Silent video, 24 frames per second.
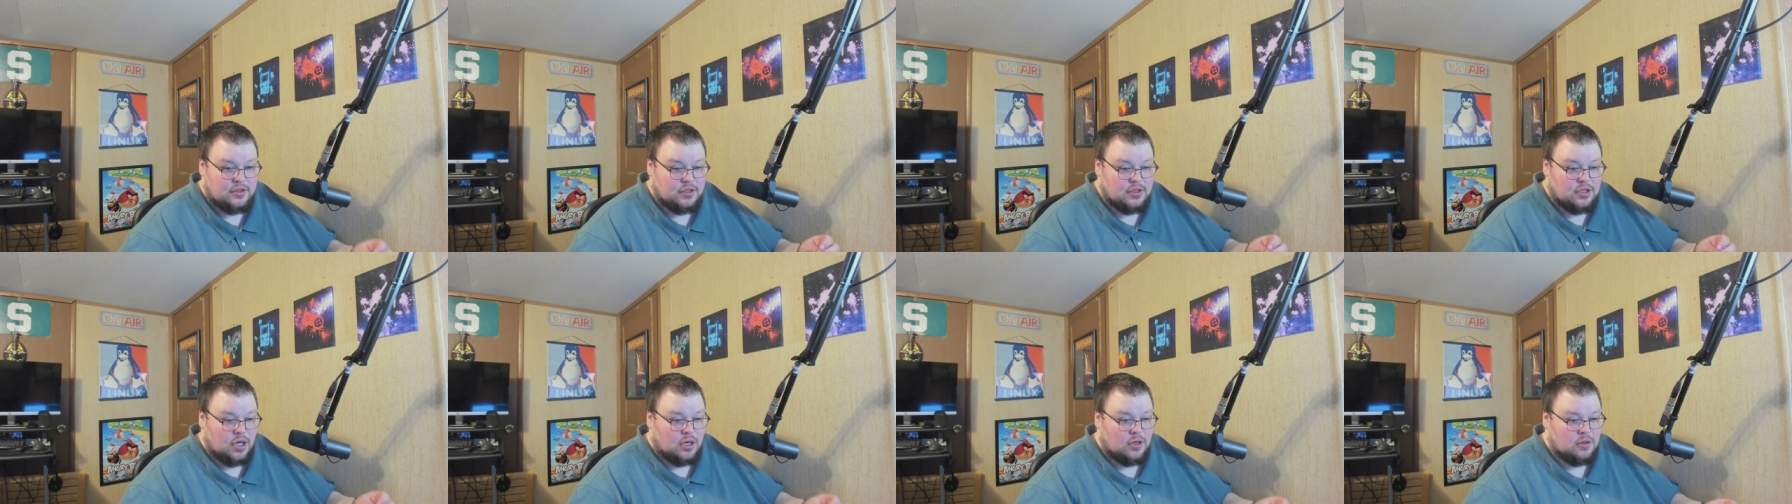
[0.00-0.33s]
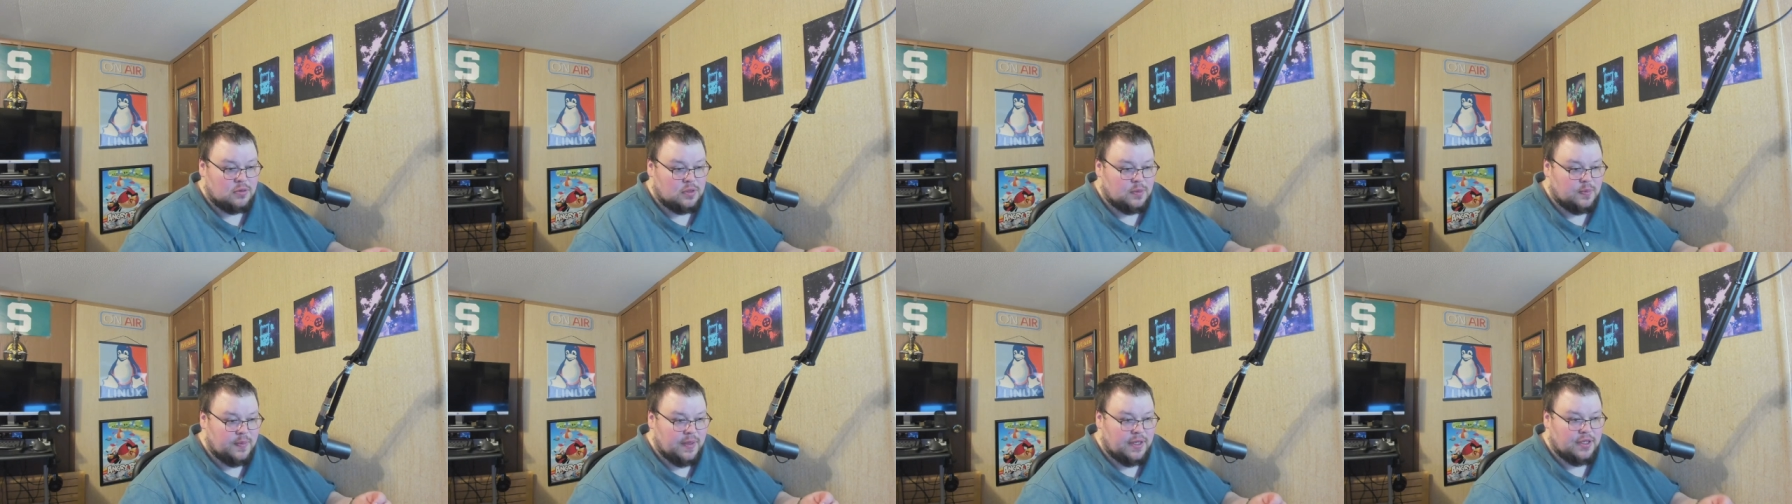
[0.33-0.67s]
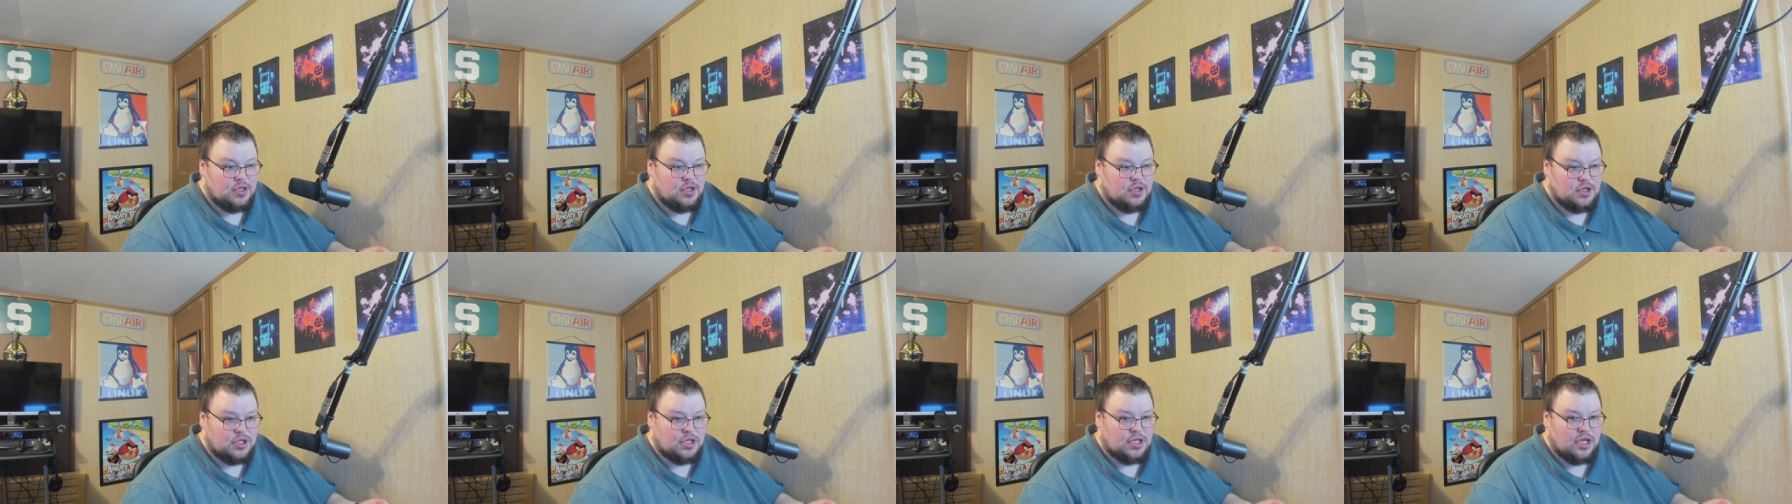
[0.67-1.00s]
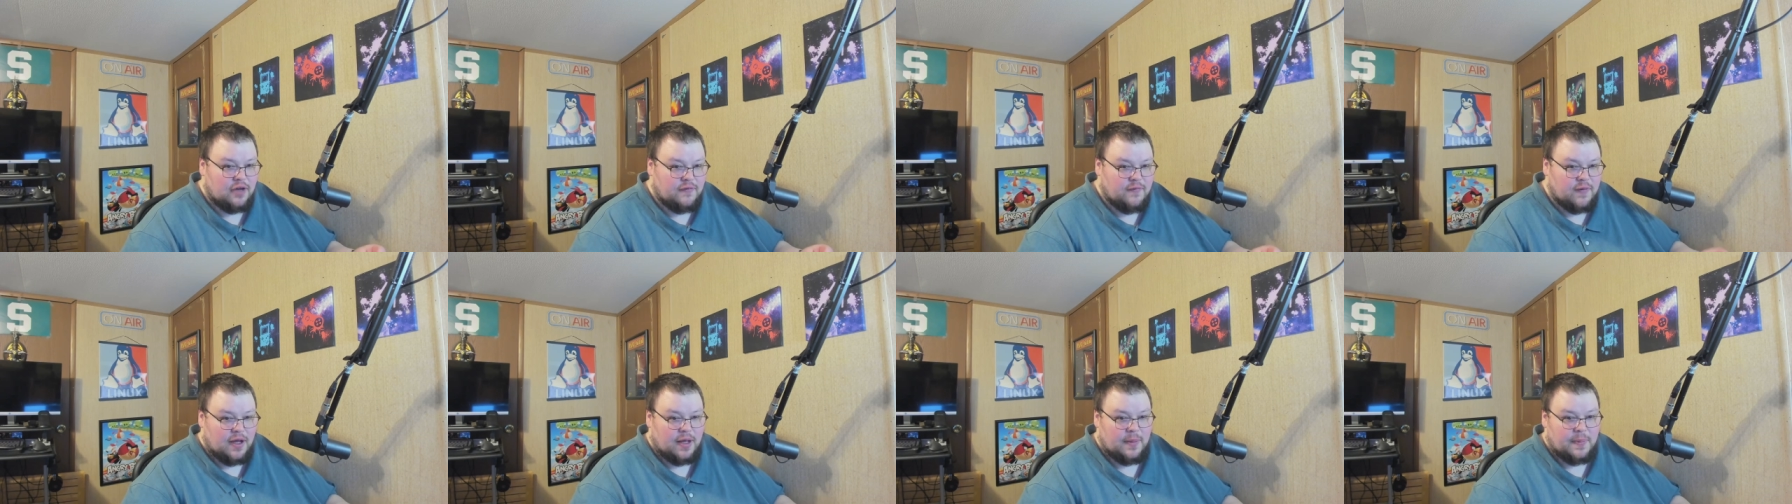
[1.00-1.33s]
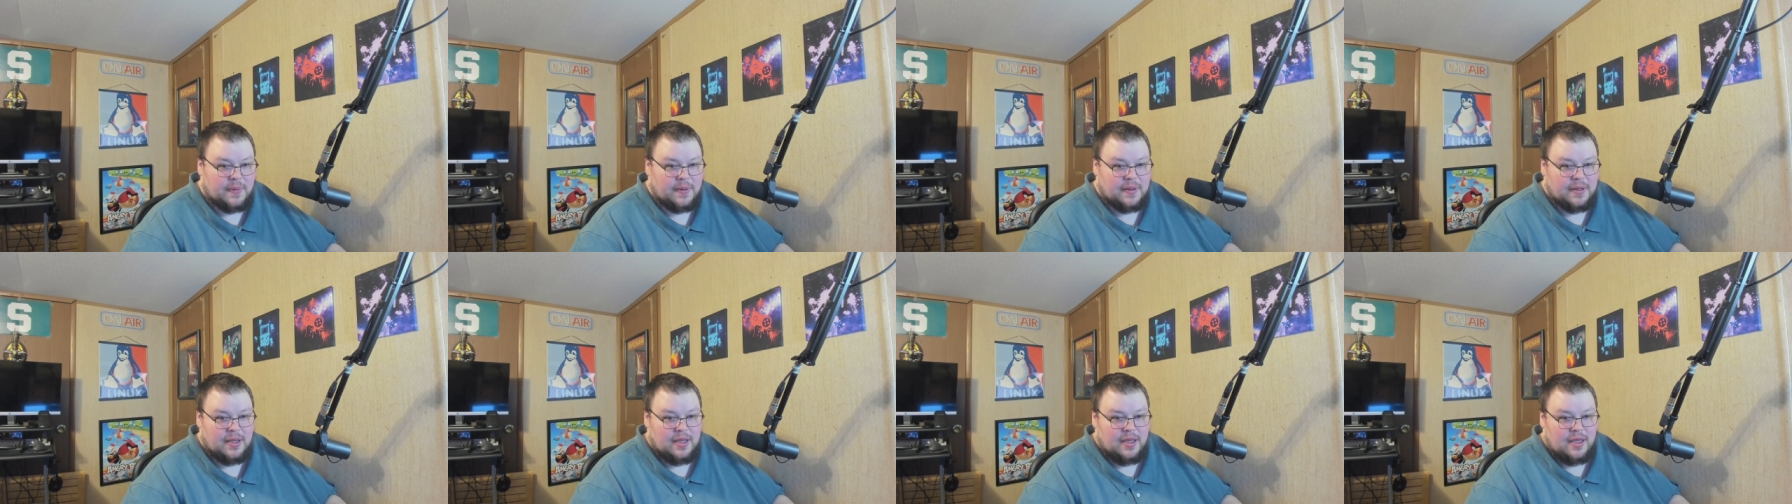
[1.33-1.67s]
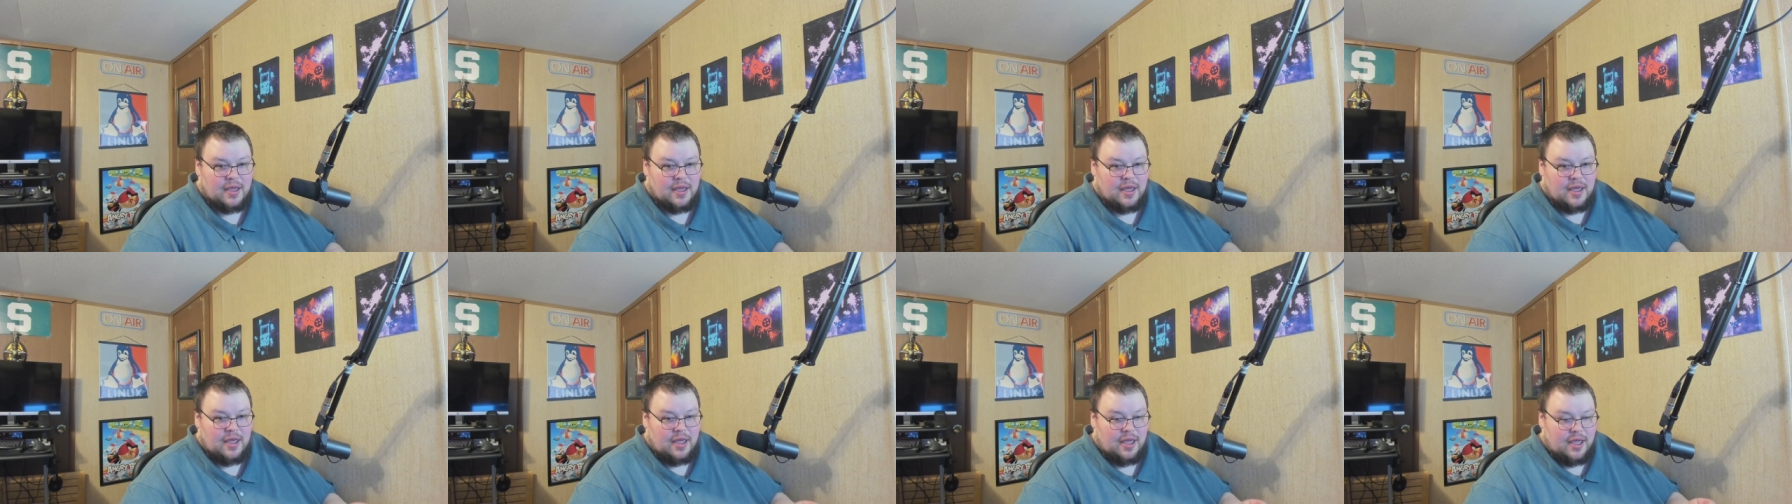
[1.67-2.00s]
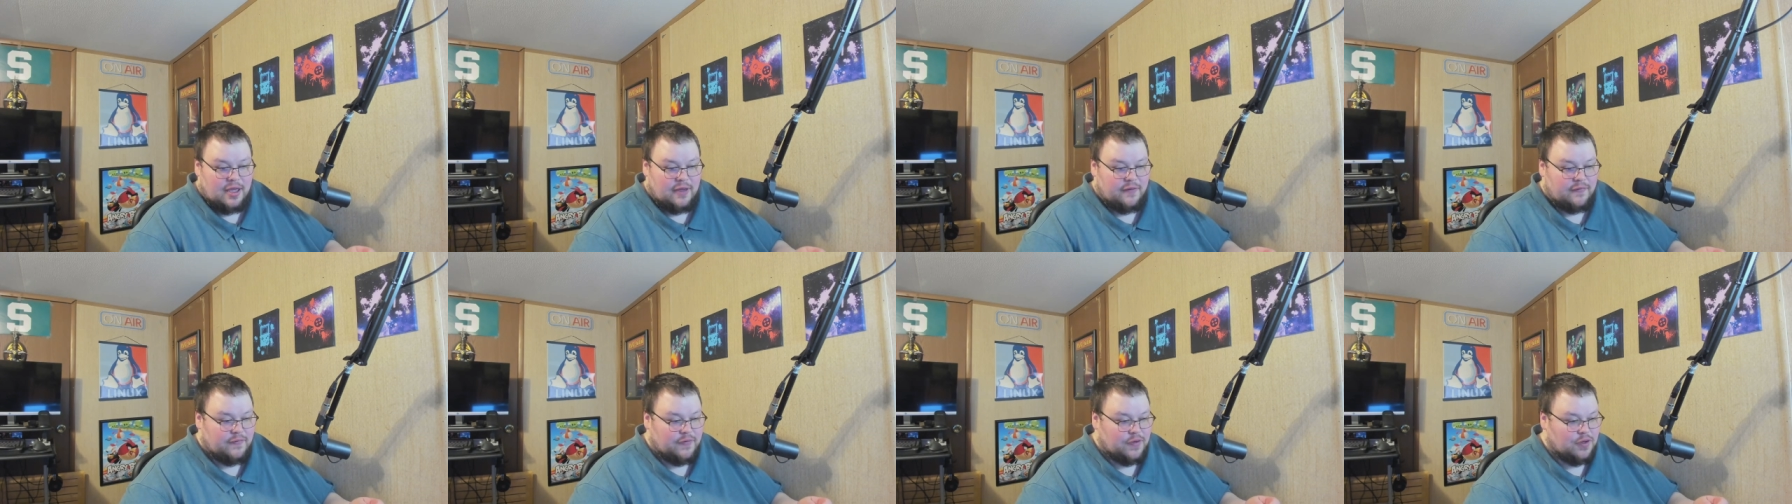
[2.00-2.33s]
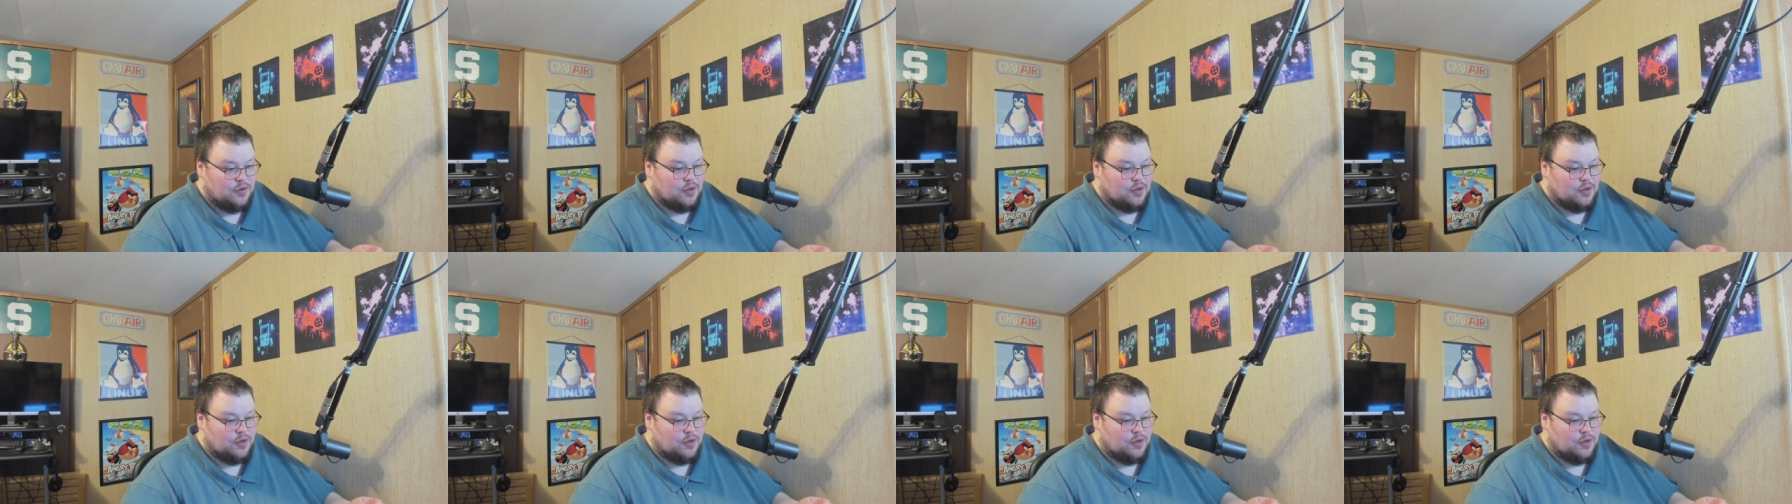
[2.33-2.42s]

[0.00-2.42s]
Don't beat yourself up if